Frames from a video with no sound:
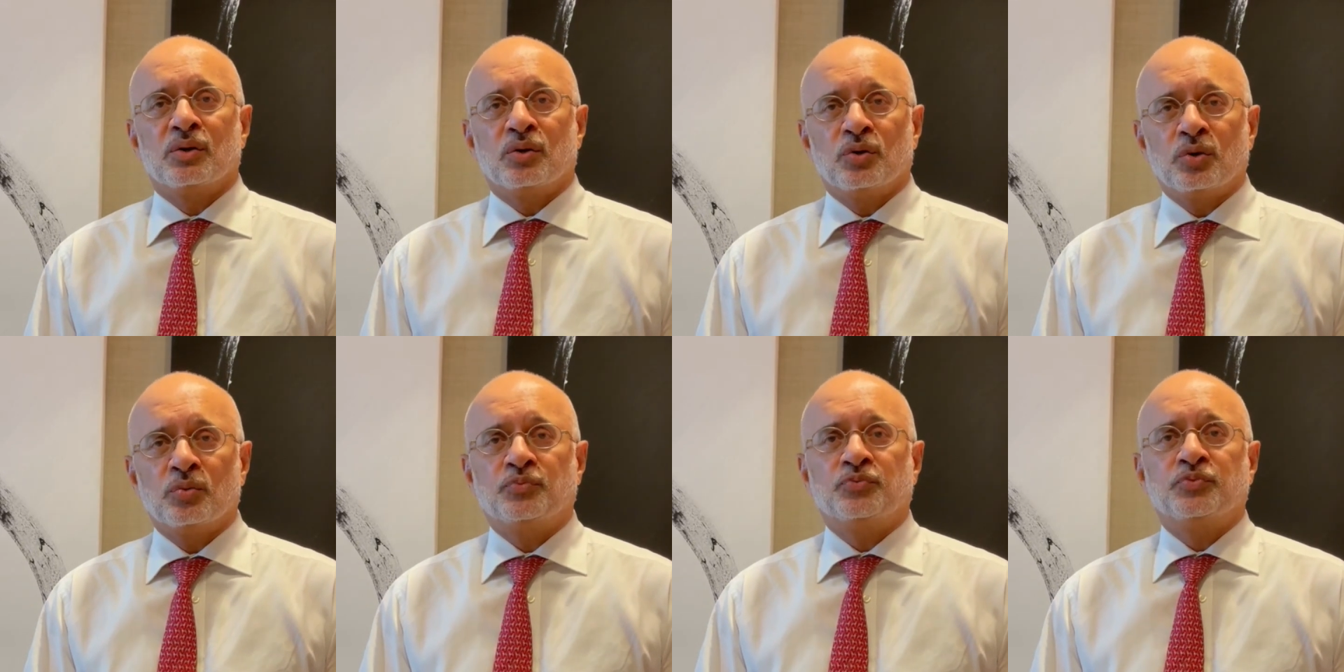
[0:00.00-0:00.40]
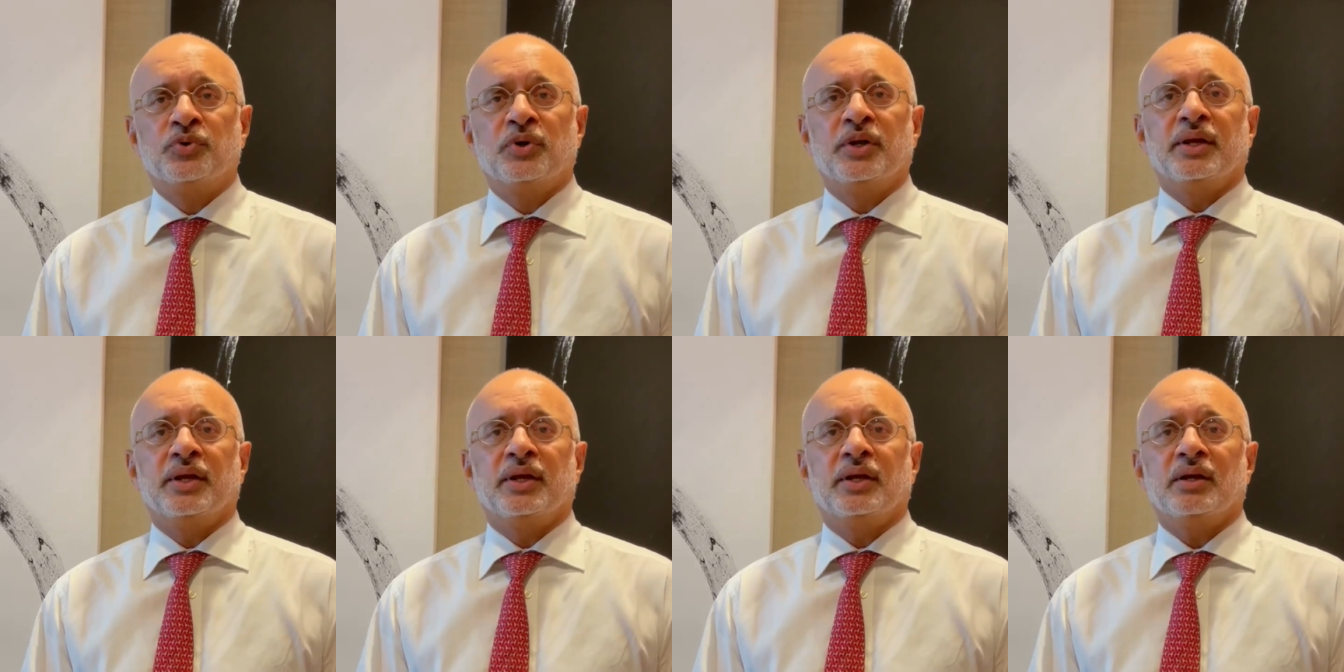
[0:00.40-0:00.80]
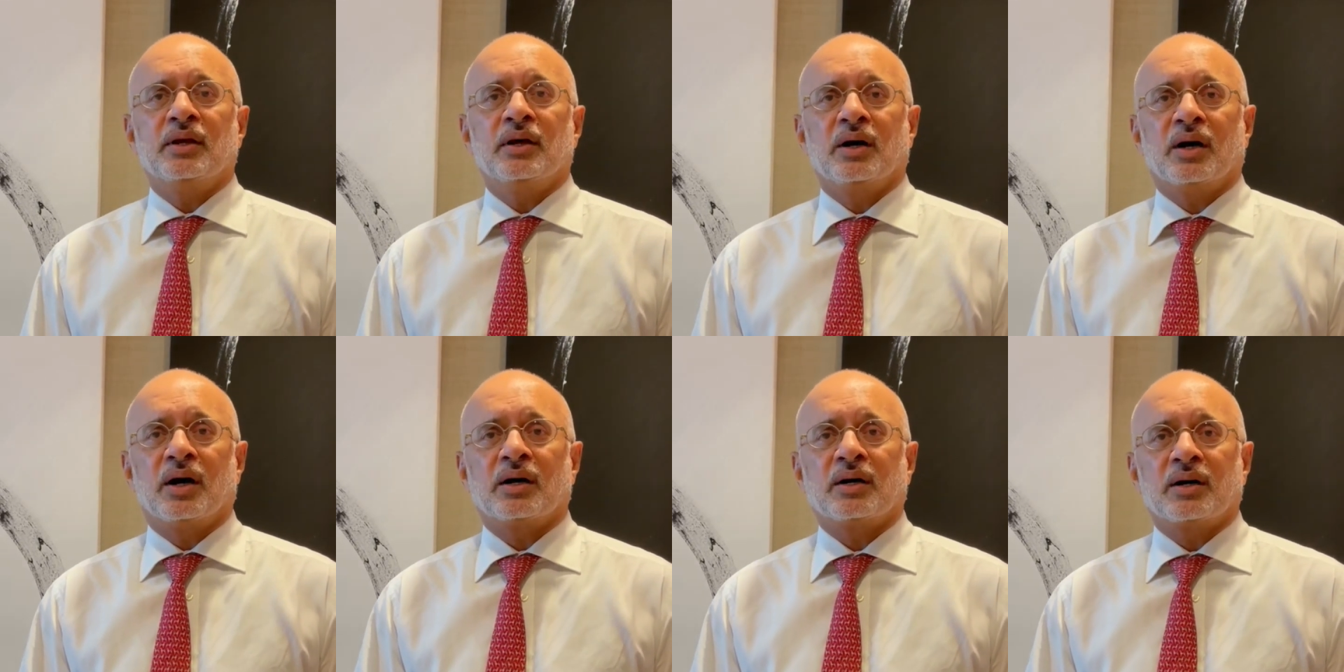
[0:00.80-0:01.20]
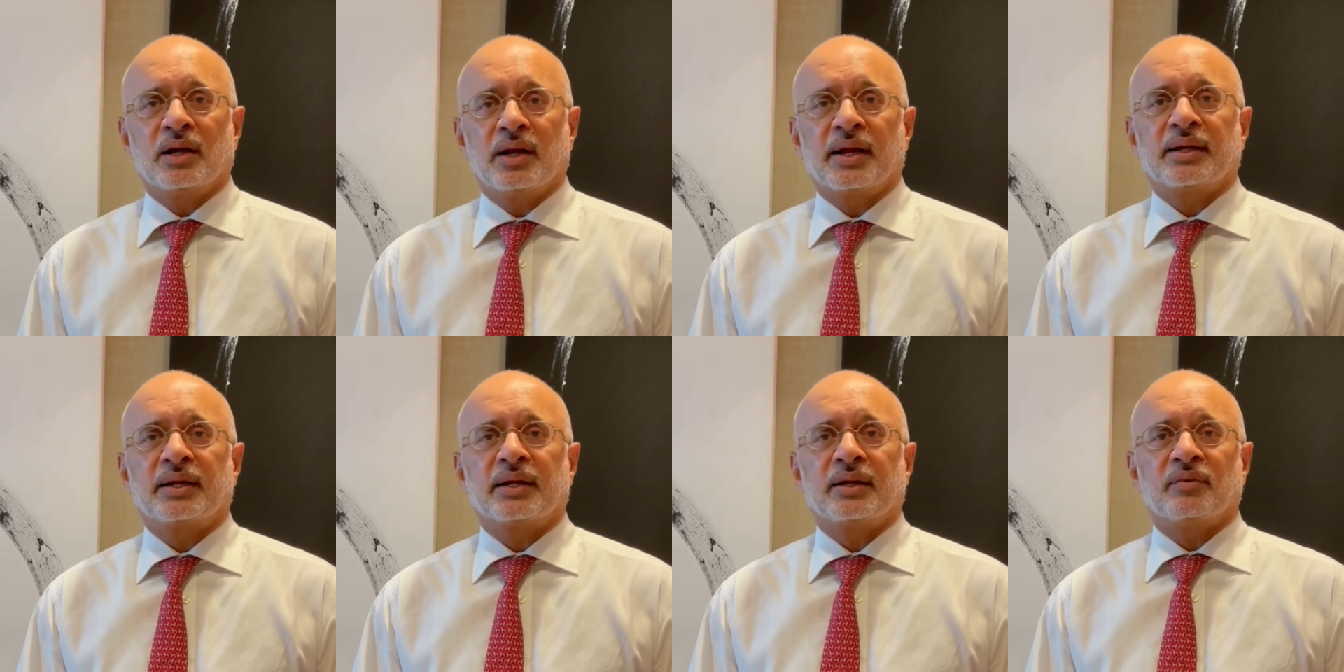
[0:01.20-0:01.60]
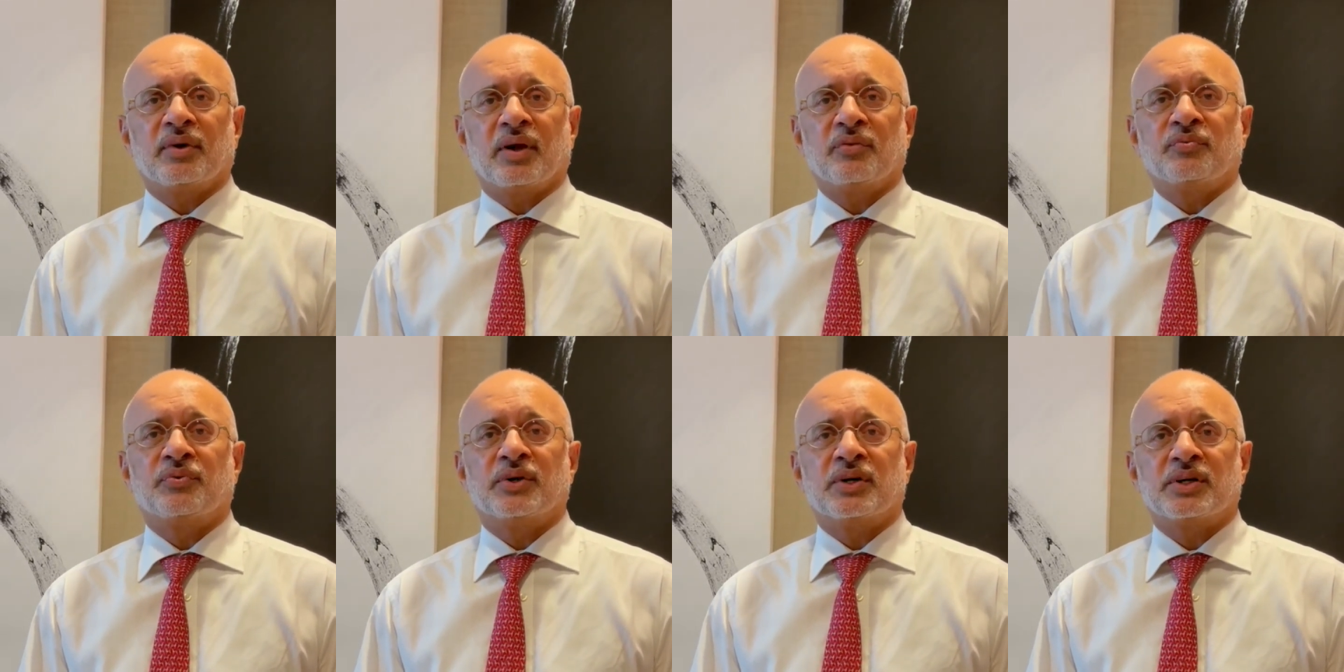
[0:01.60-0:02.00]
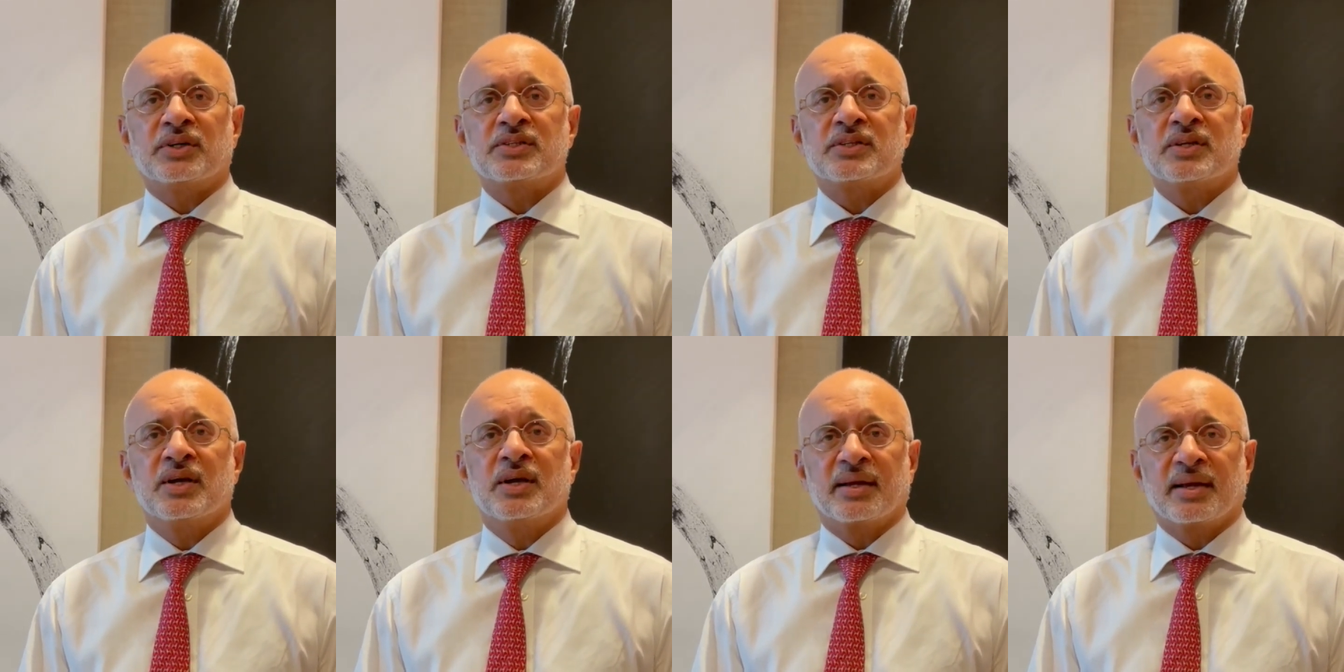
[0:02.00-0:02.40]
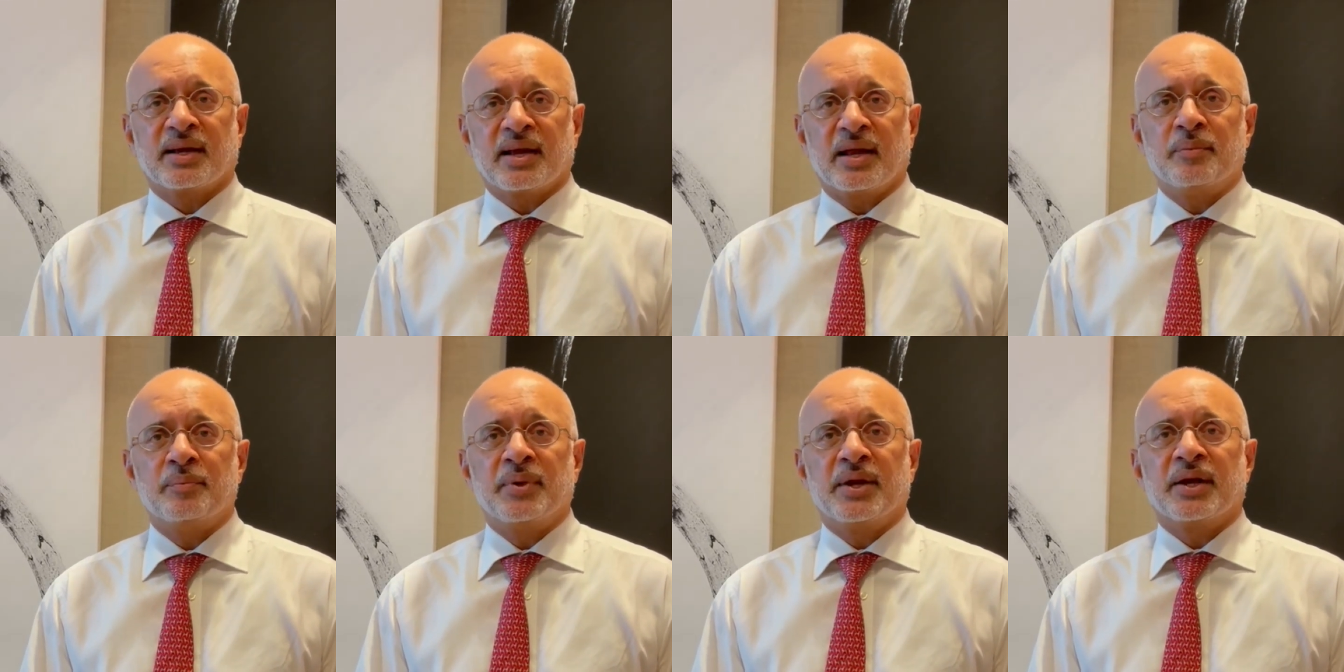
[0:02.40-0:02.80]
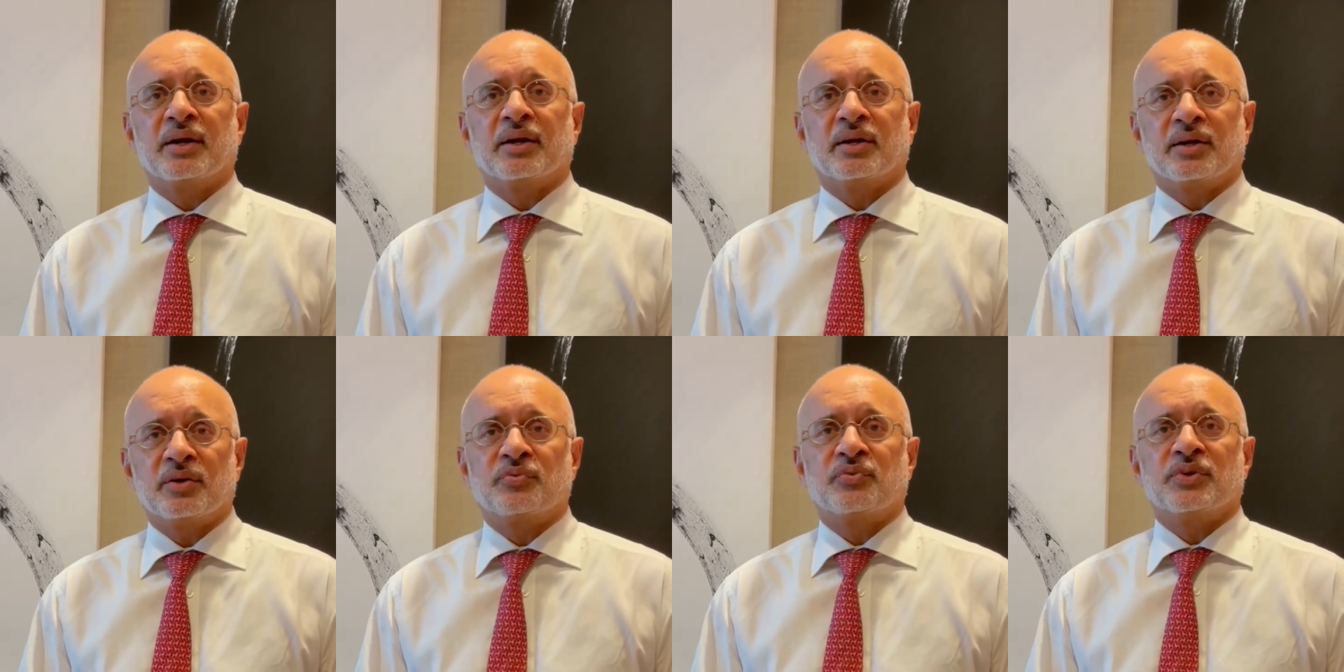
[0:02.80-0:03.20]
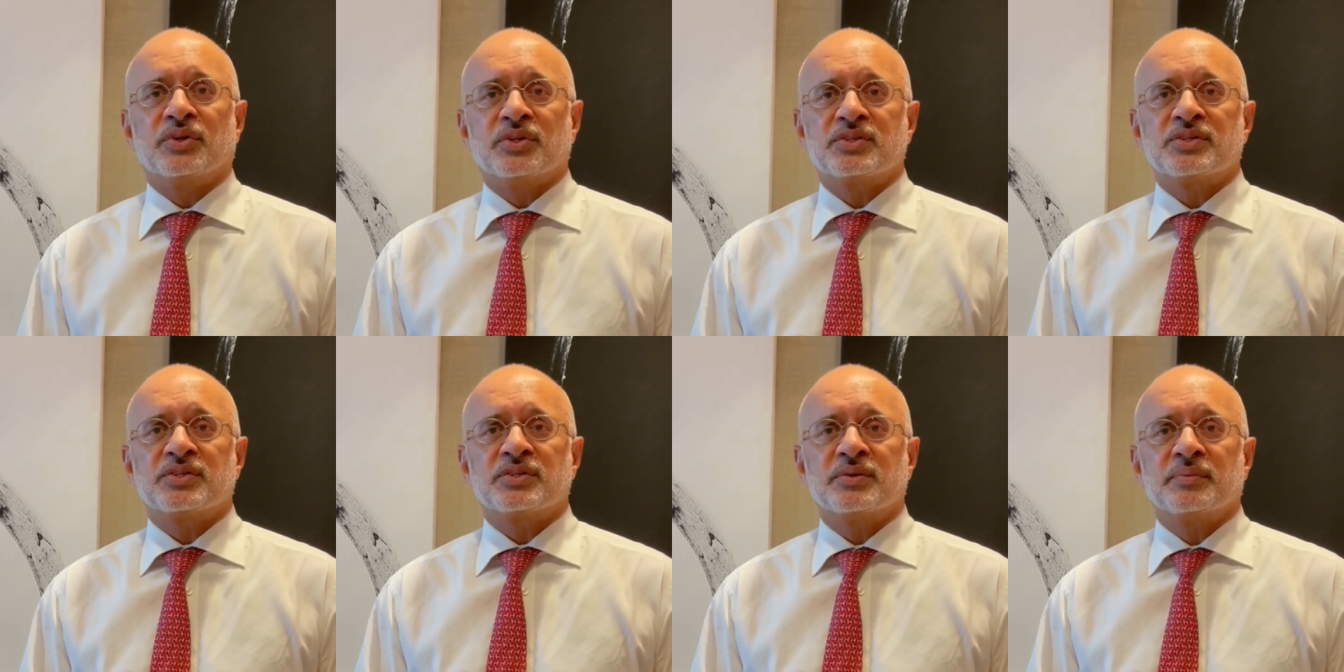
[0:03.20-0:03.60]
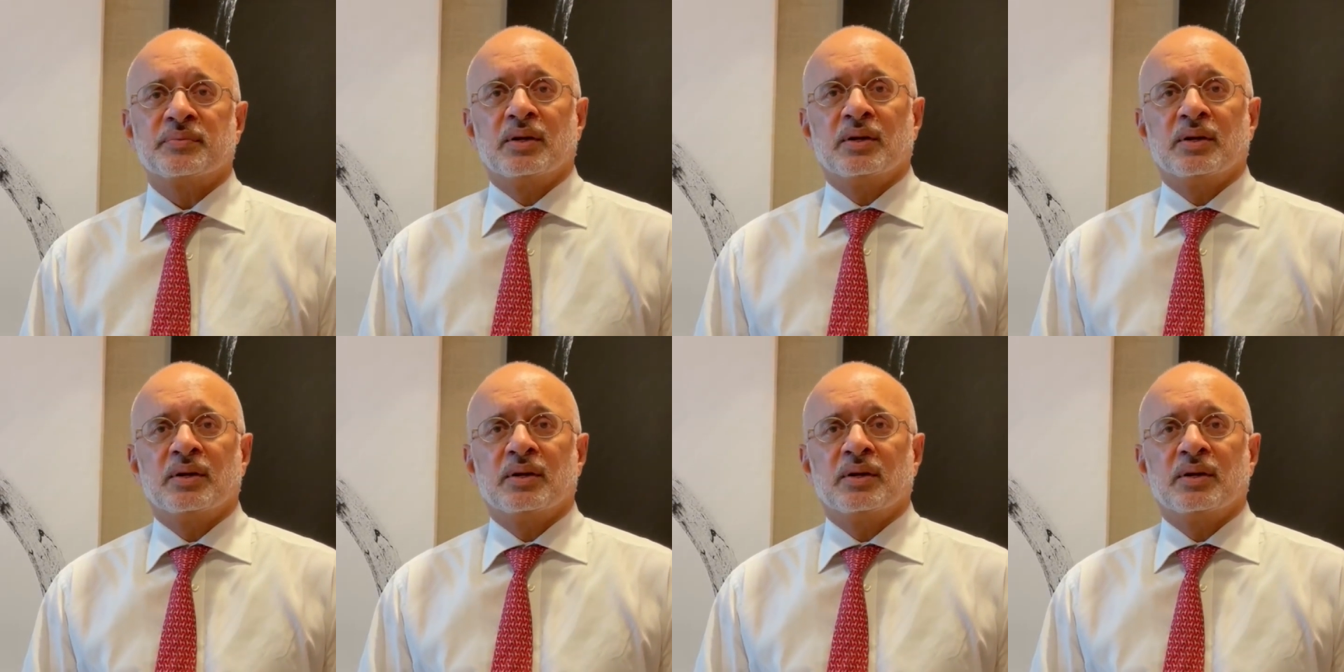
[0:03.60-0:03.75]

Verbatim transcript: Hopefully, our collective efforts can make a difference.